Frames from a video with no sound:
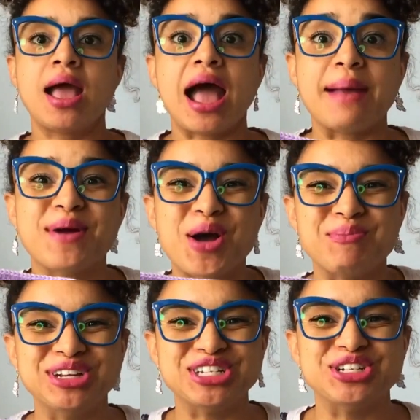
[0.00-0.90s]
I'm
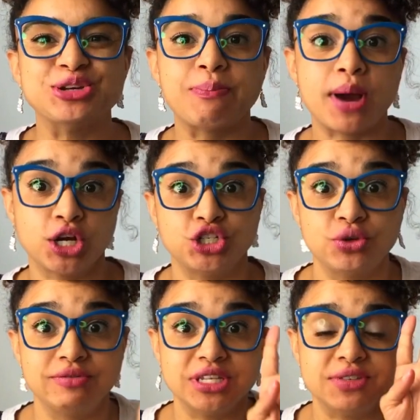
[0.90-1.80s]
hoping to do part 2
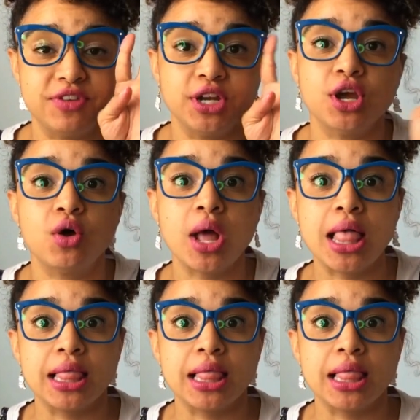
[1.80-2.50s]
of this video.